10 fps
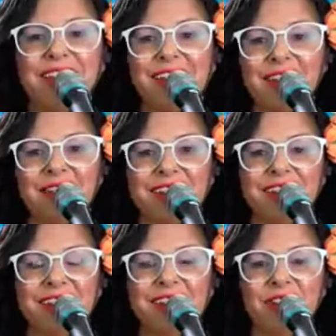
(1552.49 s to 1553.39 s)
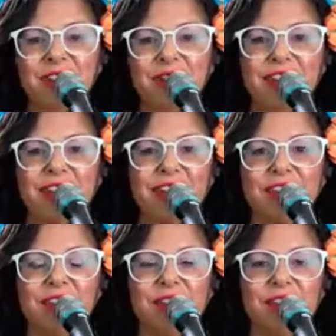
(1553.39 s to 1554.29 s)
I love it. I love that
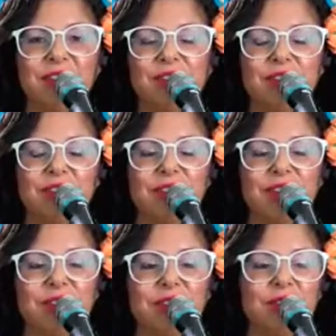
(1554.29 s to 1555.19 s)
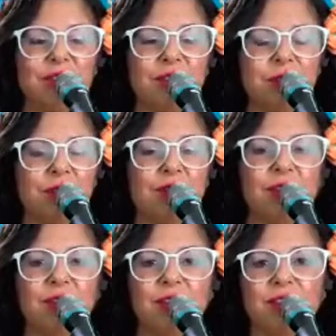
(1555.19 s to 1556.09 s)
you just kind of submerge your
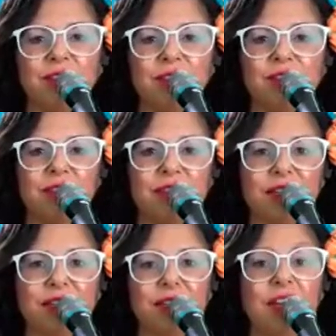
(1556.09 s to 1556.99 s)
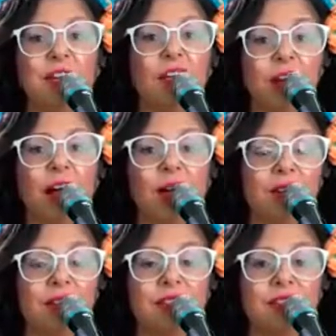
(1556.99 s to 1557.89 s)
creativity in another
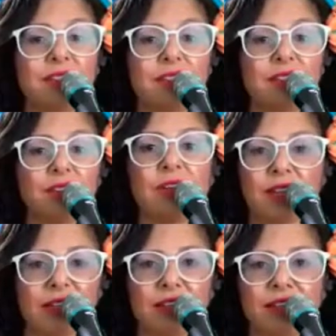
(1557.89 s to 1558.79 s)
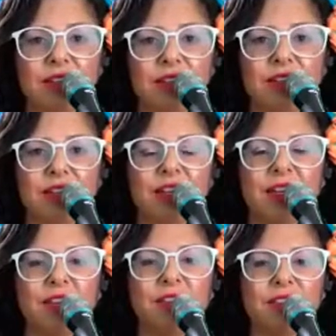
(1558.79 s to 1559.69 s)
outlet. It's great. It's great. And I
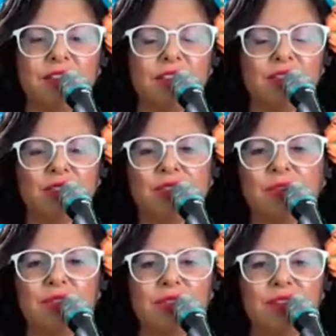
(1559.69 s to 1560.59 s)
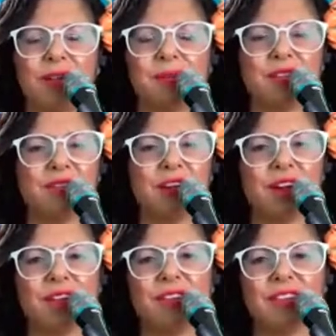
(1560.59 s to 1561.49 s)
love that there's history with your family involved.